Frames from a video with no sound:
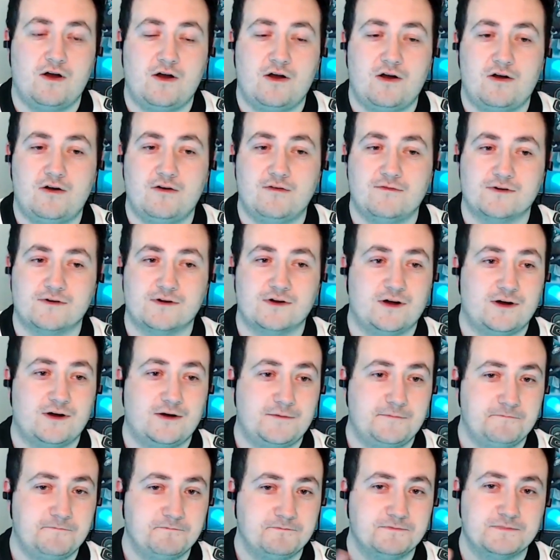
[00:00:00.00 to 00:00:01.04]

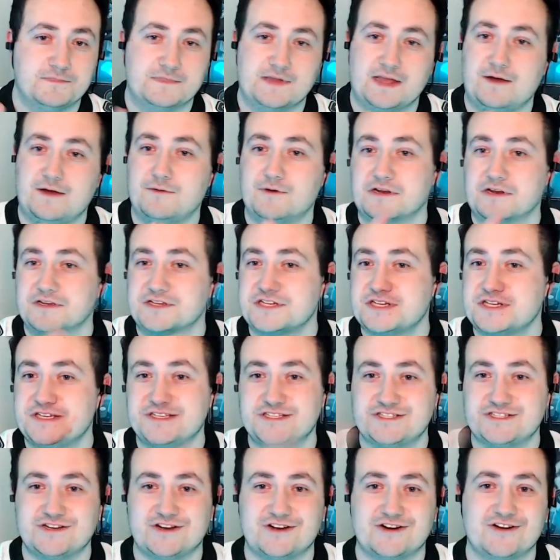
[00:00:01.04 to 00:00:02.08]
overall, I want to
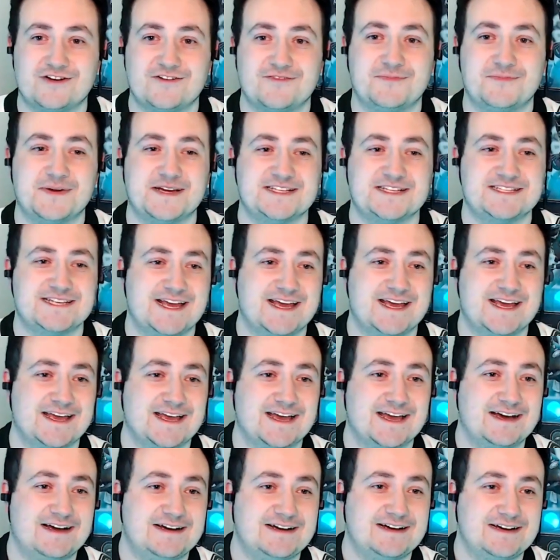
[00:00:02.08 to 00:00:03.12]
start off by
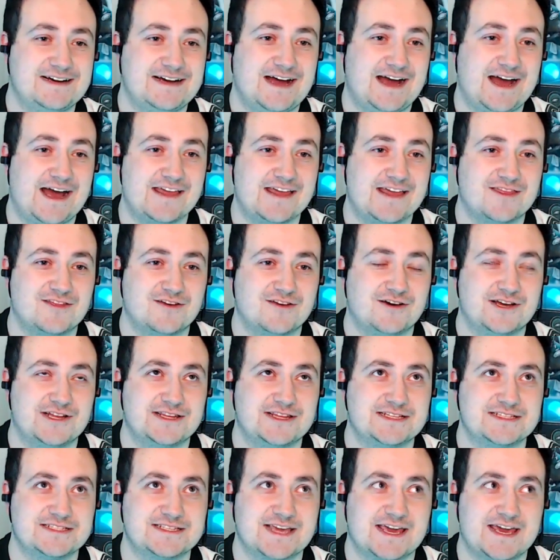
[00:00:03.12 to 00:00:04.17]
saying uh, I thought
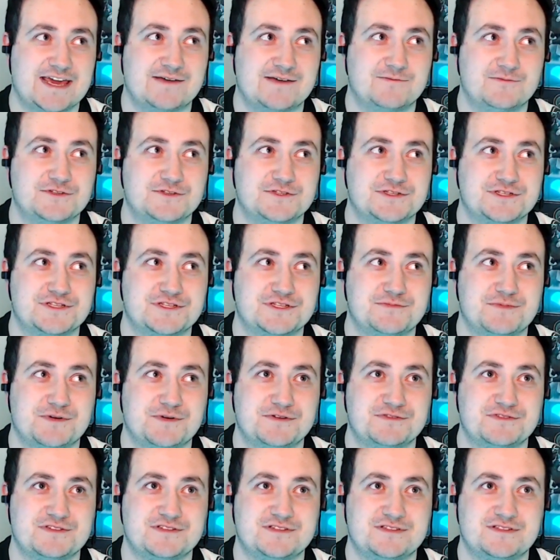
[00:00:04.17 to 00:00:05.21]
this game was
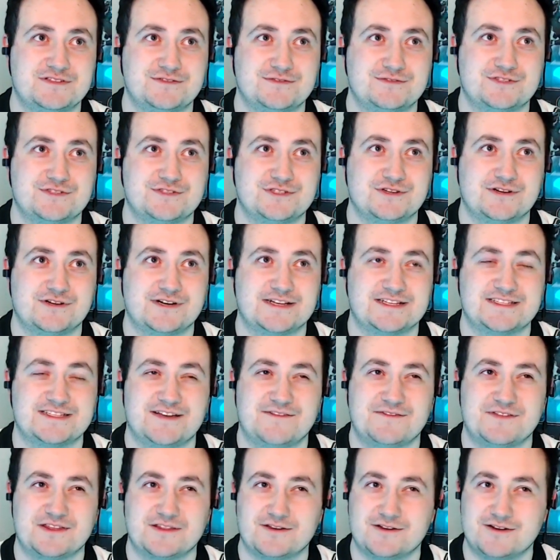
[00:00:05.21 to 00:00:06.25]
supposed to start at
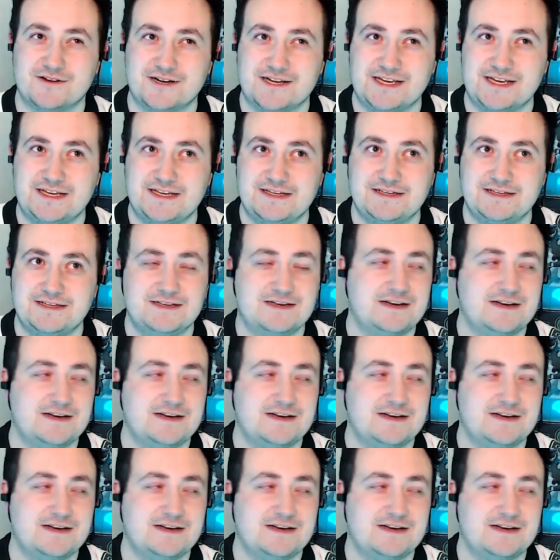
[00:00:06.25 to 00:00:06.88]
7:30.